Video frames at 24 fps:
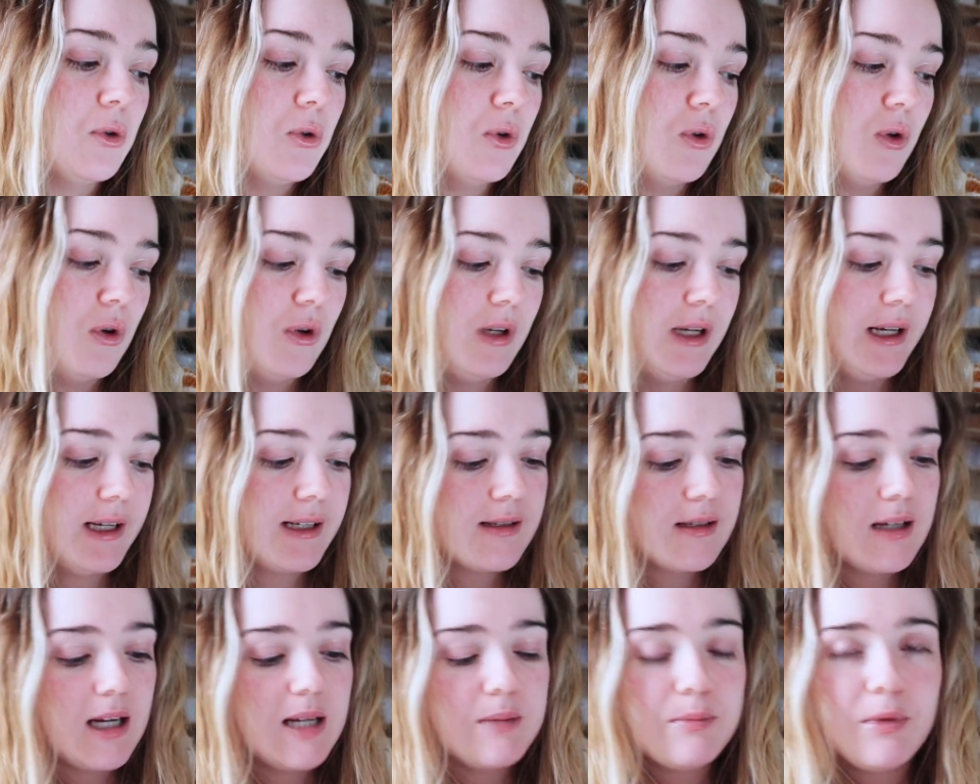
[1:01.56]
or like
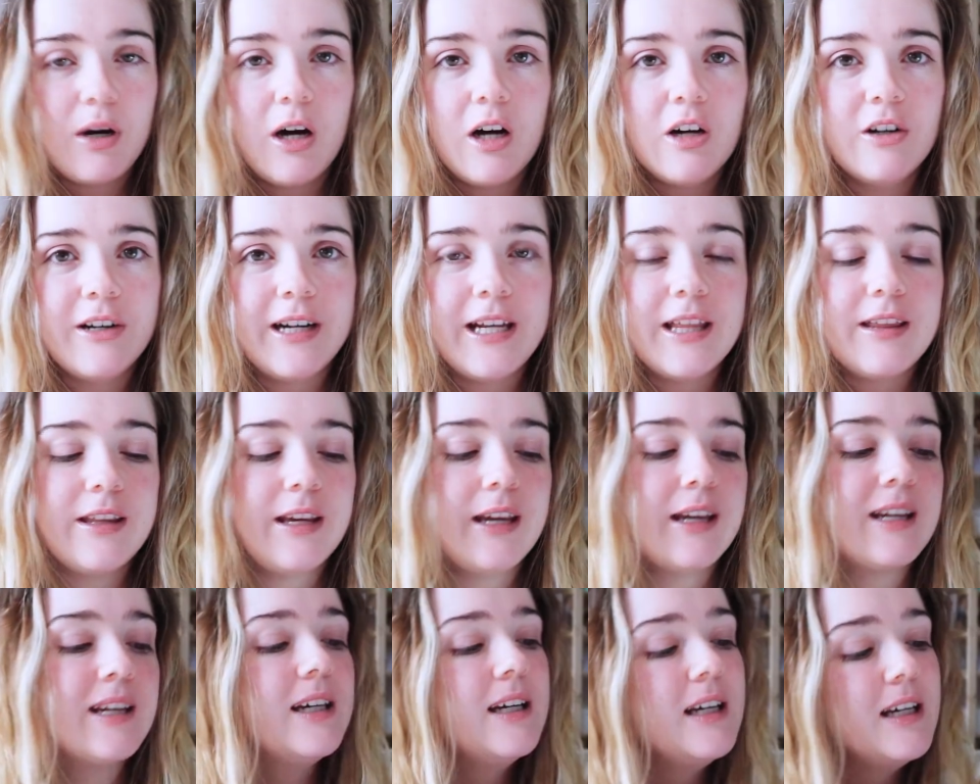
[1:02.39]
sidebar or
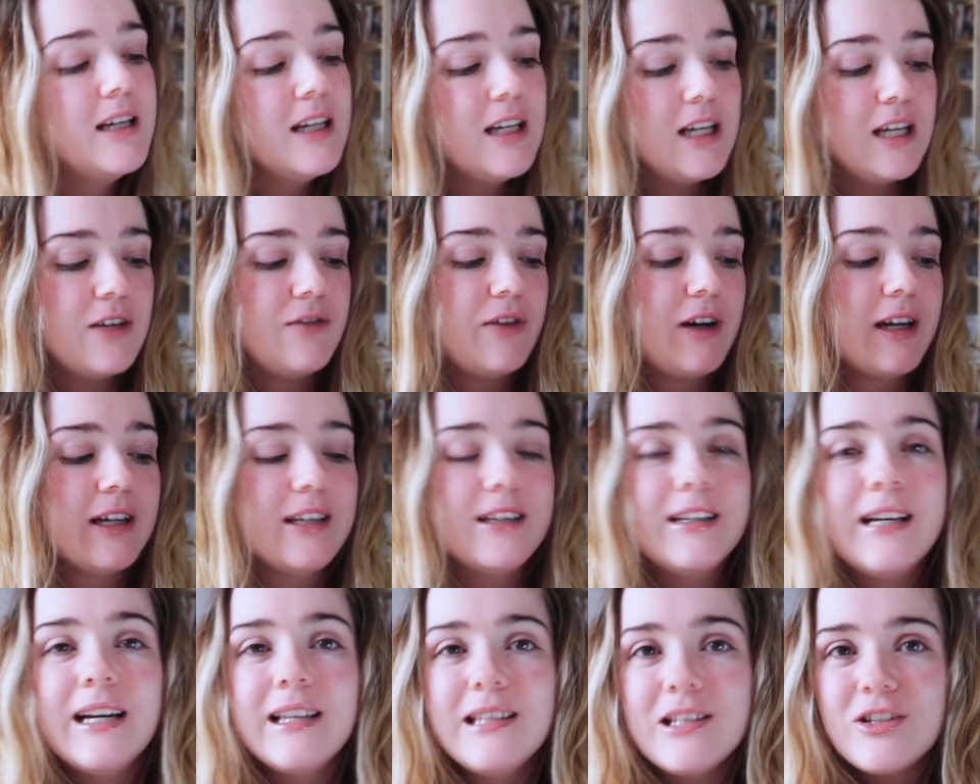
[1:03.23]
anything, if I
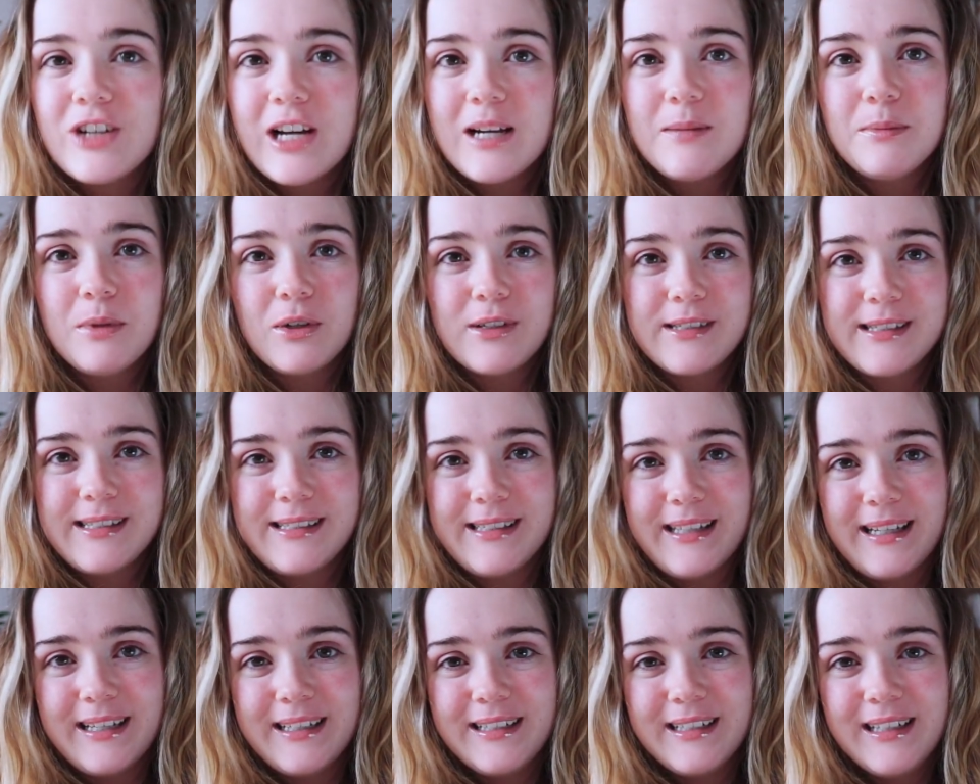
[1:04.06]
can get the check
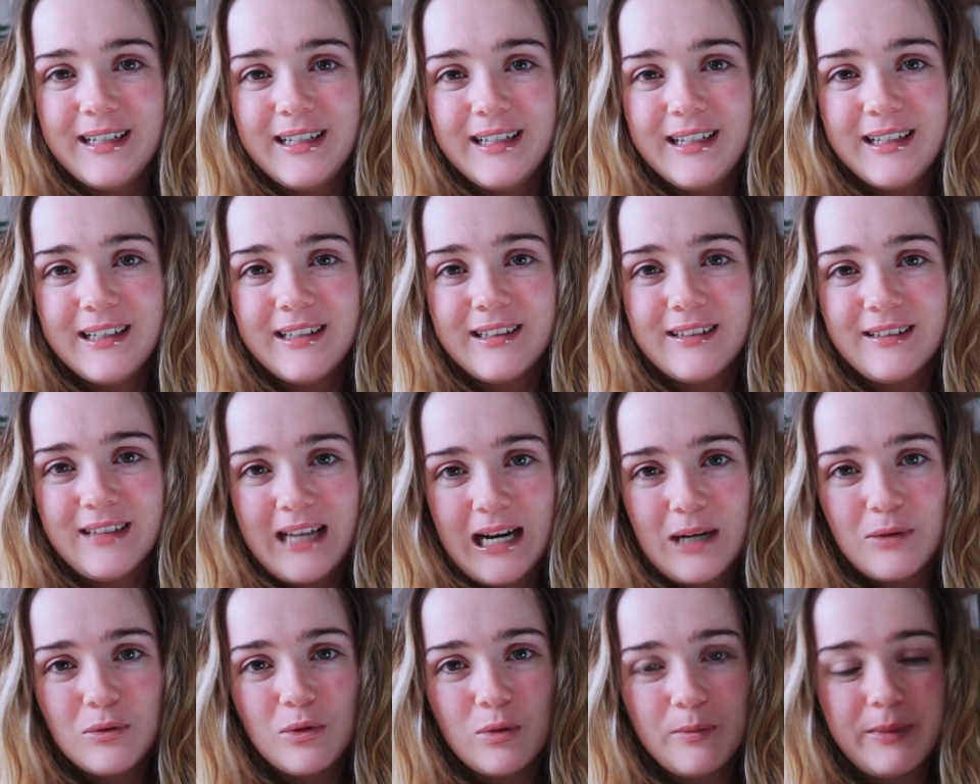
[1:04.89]
boxes in,
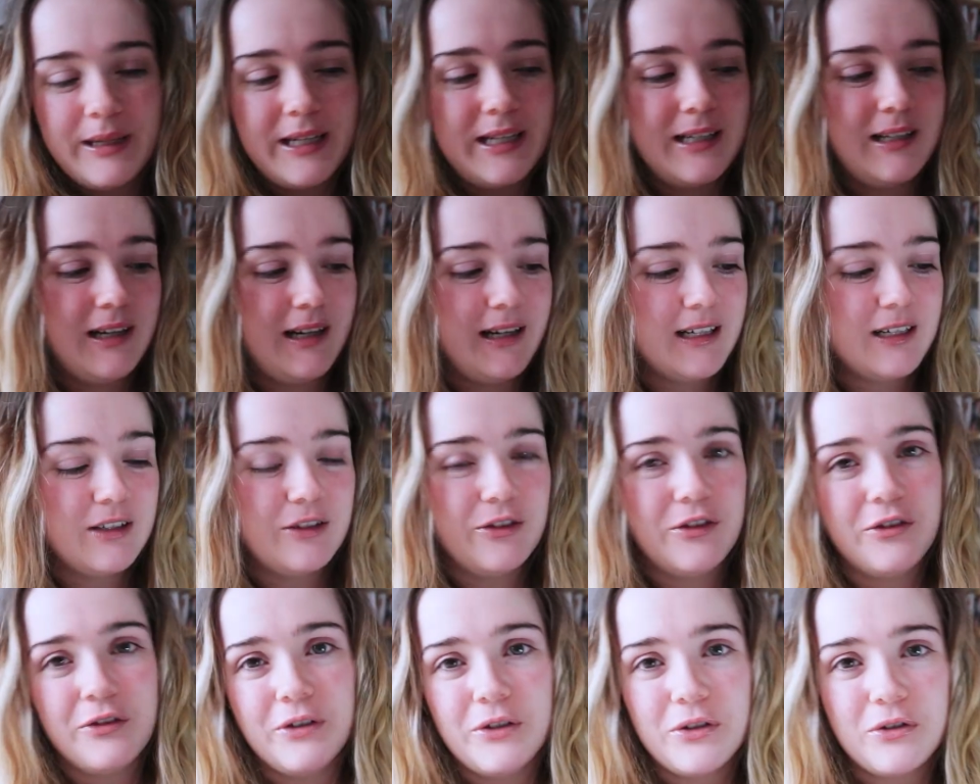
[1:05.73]
that will be like
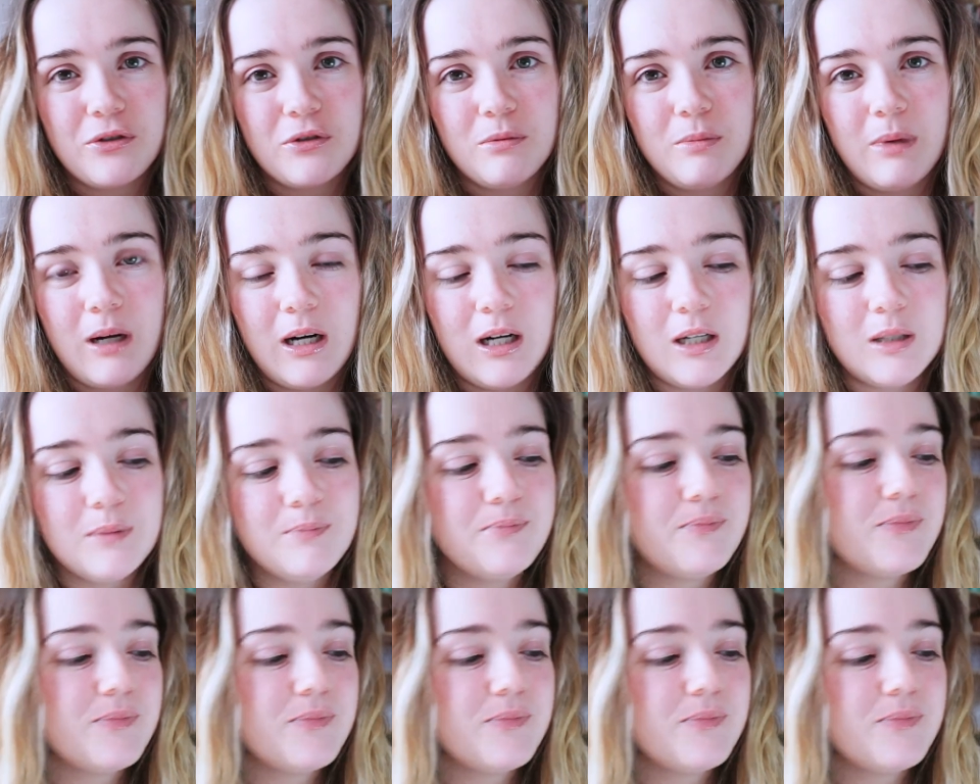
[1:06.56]
the crucial part.